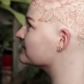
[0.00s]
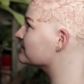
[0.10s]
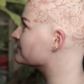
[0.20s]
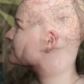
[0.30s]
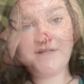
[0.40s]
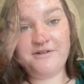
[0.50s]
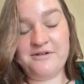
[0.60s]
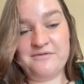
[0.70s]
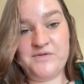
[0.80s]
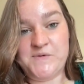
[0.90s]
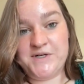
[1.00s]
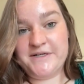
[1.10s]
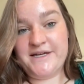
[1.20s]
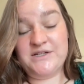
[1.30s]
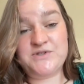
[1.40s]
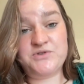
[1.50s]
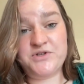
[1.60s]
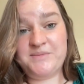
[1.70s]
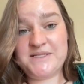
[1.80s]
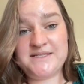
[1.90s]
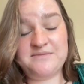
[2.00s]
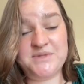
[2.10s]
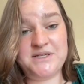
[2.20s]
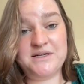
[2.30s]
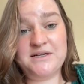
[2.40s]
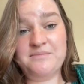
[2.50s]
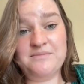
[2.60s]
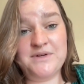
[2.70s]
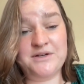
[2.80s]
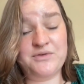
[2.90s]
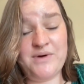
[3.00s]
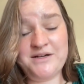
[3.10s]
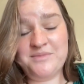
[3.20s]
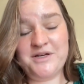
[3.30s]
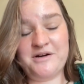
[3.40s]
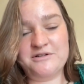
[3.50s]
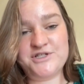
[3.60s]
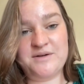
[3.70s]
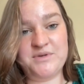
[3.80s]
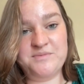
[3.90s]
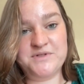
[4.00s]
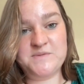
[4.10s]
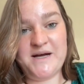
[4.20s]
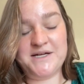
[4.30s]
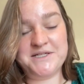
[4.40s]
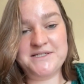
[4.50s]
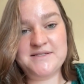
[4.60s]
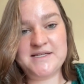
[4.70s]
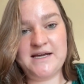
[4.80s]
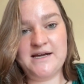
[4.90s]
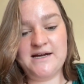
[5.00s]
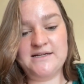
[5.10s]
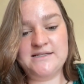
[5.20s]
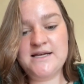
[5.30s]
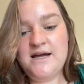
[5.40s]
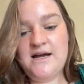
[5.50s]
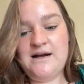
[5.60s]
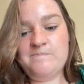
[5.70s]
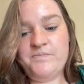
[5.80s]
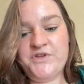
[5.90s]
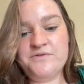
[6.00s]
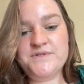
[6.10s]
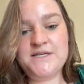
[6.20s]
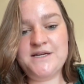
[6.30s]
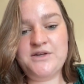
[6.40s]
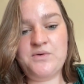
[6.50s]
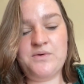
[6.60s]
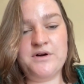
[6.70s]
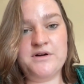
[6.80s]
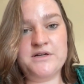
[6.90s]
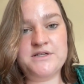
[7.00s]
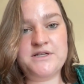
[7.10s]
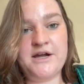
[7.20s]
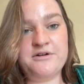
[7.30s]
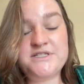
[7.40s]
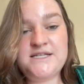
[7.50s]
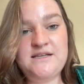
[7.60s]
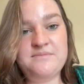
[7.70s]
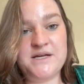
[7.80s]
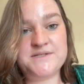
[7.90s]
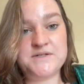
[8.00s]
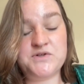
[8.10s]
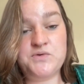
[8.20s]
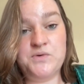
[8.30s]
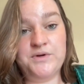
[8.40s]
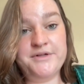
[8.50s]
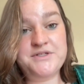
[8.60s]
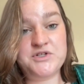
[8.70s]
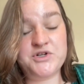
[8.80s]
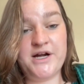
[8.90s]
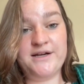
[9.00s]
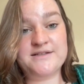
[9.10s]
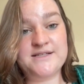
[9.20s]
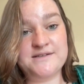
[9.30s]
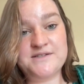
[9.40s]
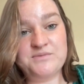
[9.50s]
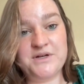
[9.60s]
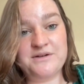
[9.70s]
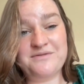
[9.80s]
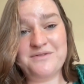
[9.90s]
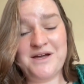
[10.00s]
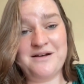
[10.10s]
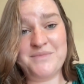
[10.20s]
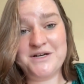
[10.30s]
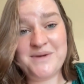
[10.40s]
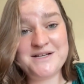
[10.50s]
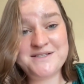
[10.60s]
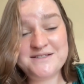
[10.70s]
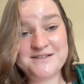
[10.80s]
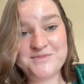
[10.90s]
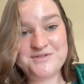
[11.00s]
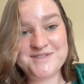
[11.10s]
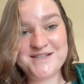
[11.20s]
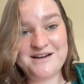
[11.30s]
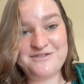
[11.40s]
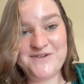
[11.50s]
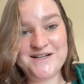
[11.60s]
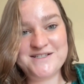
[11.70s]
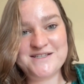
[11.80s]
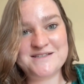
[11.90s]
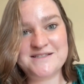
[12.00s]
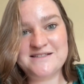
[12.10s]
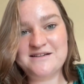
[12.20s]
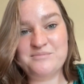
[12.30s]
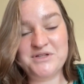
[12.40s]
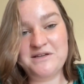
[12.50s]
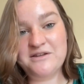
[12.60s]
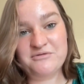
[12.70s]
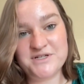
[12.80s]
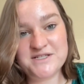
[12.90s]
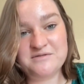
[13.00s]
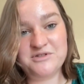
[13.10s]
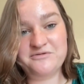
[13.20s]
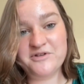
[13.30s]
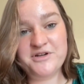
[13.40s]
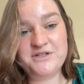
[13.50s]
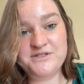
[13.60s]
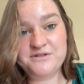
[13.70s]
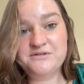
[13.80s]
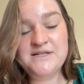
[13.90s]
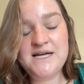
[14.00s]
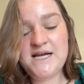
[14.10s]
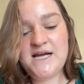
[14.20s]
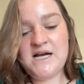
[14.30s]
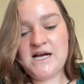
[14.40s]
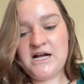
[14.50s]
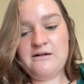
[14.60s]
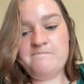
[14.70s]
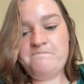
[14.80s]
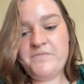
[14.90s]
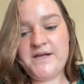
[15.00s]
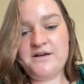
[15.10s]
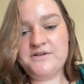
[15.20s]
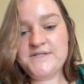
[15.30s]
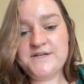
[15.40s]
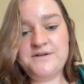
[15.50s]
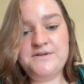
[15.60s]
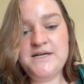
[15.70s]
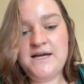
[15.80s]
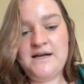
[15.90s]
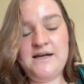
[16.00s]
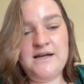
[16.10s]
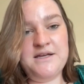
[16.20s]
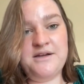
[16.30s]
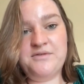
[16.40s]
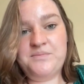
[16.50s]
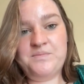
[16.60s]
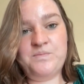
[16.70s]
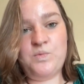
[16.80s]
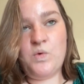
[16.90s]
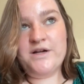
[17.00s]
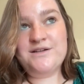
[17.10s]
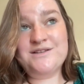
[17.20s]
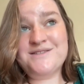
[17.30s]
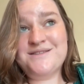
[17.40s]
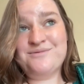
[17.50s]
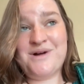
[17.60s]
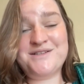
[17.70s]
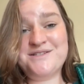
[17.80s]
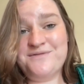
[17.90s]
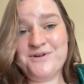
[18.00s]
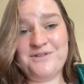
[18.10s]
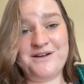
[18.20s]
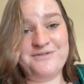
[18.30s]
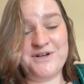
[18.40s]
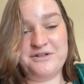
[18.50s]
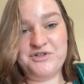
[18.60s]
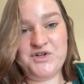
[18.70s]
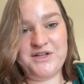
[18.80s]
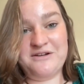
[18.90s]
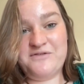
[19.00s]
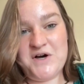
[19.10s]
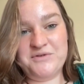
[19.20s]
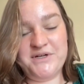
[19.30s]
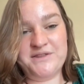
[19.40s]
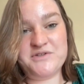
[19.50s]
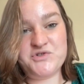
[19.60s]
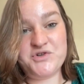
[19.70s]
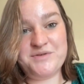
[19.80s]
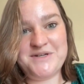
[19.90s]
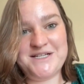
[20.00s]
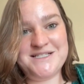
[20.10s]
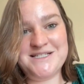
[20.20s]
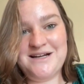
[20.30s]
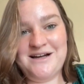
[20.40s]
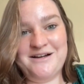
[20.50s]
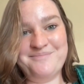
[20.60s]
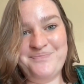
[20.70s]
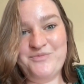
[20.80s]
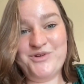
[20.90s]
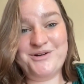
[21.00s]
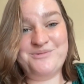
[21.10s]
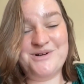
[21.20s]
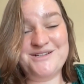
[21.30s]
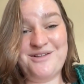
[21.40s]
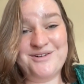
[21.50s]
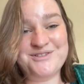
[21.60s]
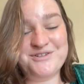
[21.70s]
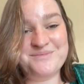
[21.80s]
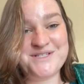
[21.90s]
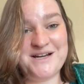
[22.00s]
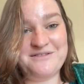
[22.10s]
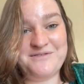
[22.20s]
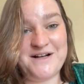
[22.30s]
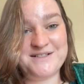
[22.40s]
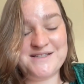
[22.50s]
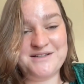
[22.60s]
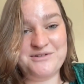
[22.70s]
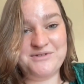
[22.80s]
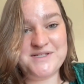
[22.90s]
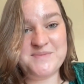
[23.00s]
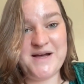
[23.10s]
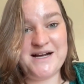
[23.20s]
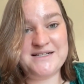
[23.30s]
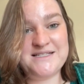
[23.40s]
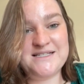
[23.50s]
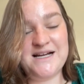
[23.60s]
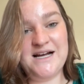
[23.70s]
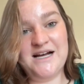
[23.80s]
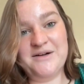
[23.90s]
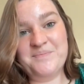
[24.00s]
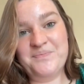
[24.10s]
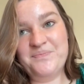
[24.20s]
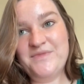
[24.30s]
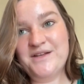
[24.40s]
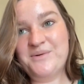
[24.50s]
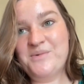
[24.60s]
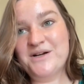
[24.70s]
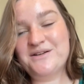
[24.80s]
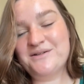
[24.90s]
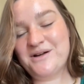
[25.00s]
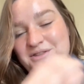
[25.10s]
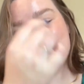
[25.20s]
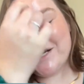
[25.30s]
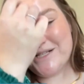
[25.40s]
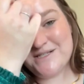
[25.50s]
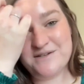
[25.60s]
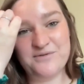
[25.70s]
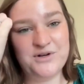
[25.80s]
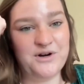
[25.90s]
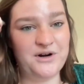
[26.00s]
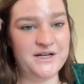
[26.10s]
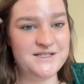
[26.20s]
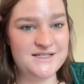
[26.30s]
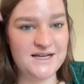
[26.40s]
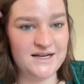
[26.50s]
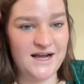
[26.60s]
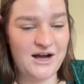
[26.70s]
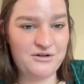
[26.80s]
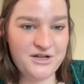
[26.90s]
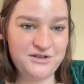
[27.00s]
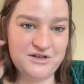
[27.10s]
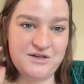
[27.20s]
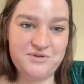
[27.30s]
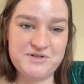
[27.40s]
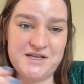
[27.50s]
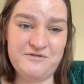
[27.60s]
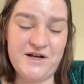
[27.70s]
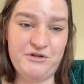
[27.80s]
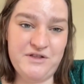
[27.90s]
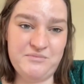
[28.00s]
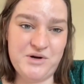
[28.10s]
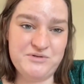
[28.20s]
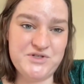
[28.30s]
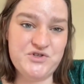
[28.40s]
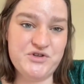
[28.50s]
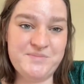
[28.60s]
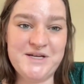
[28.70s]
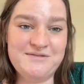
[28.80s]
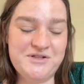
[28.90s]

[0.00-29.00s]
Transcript: effects that you're in for. Cancer treatments can be incredibly harsh on people's bodies, and using your care team as a tool to try and assist with minimizing some of those side effects is completely reasonable for you to do. And also, what is the rest of your life going to look like following this treatment? What long-term side effects can you expect? What are the chances of recurrence, and how can you keep yourself healthy post-treatment?